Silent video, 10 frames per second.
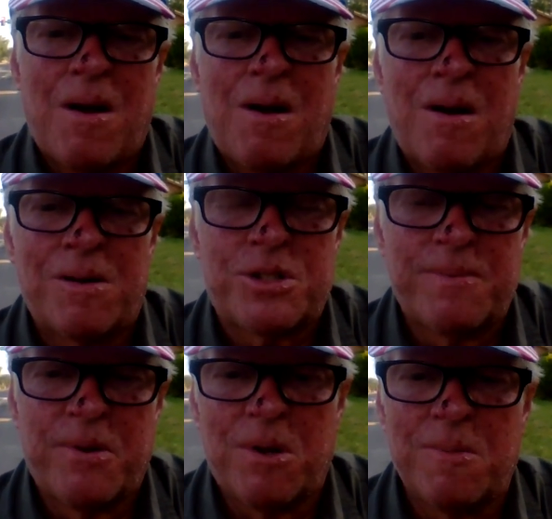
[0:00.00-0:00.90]
are
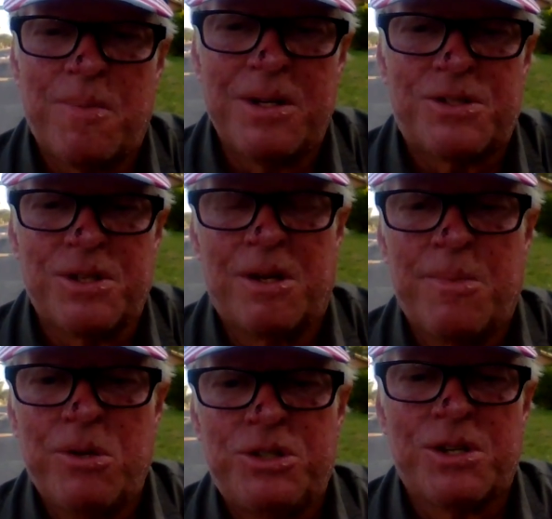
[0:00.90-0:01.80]
subverted by some
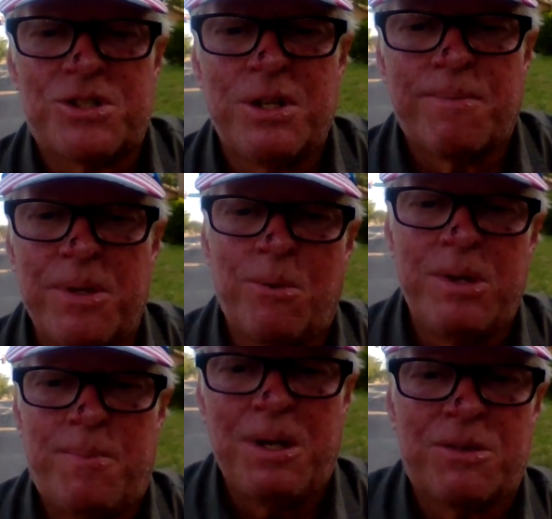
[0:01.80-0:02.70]
who just simply
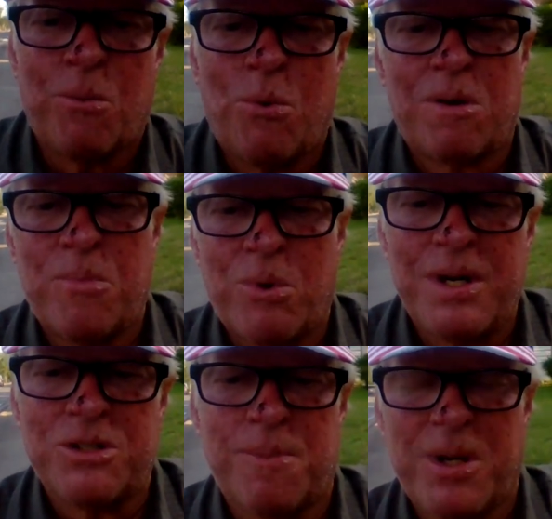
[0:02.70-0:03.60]
repeat the word
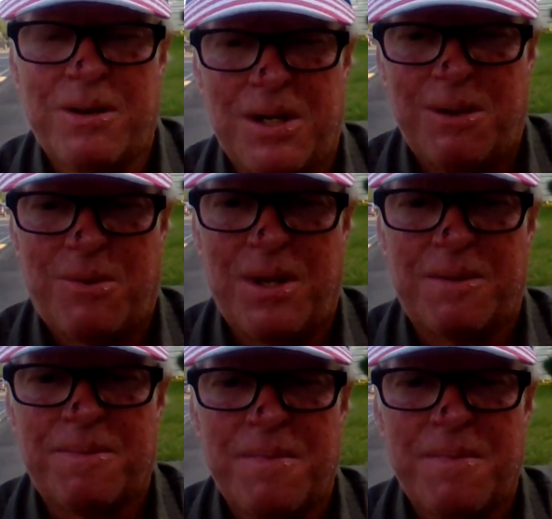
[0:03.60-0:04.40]
Marines about anything.